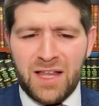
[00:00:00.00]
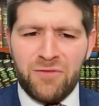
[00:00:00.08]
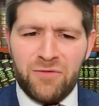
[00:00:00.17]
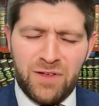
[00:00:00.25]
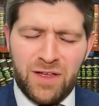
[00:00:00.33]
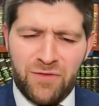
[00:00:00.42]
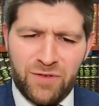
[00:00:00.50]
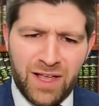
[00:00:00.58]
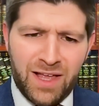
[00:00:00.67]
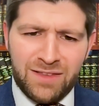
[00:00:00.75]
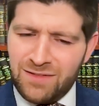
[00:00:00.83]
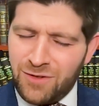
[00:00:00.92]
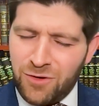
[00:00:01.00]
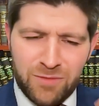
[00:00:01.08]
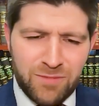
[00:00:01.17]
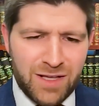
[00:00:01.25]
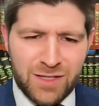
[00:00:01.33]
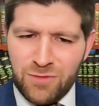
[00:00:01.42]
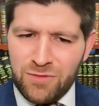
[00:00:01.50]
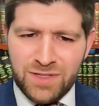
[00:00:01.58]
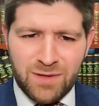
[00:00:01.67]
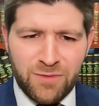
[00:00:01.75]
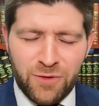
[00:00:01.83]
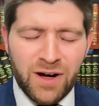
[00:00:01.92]
And if again, going back to what we
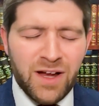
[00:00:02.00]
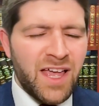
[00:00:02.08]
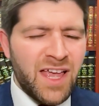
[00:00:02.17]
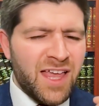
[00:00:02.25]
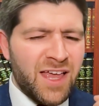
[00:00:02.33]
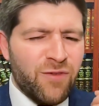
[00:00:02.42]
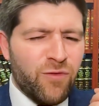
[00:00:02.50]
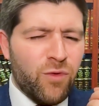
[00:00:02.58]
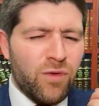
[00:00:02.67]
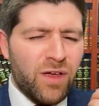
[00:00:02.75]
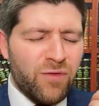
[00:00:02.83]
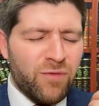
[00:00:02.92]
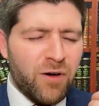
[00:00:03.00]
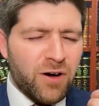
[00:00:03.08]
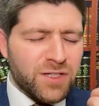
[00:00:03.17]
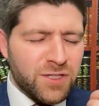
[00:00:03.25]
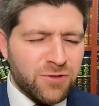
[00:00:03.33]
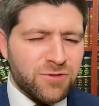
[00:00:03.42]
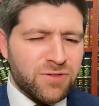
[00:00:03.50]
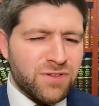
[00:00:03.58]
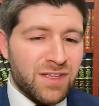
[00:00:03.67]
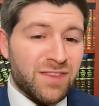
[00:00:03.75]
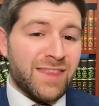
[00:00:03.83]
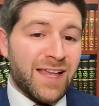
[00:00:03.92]
said before, if our children
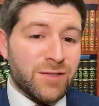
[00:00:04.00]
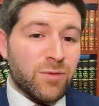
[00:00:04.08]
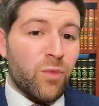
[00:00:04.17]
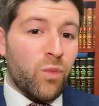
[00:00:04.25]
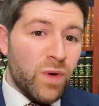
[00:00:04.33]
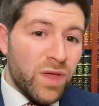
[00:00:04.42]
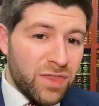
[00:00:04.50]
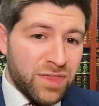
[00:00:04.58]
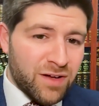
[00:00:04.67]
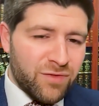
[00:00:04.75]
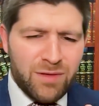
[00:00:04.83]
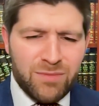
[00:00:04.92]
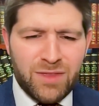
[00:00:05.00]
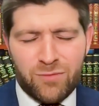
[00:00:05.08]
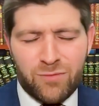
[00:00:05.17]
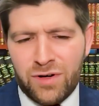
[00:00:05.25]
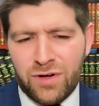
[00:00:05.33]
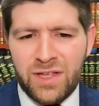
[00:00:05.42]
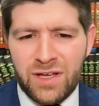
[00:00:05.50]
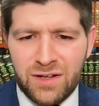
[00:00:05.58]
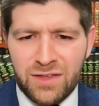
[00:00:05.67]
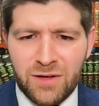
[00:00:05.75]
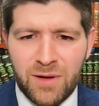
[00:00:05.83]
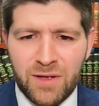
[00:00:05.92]
think that that's what we think of them, then what are they going
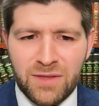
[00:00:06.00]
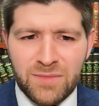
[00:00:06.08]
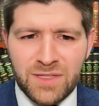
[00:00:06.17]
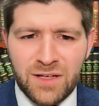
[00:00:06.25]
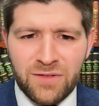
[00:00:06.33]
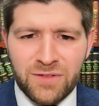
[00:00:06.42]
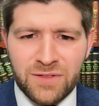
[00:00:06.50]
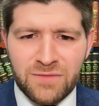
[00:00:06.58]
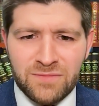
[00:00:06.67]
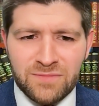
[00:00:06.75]
to think about themselves?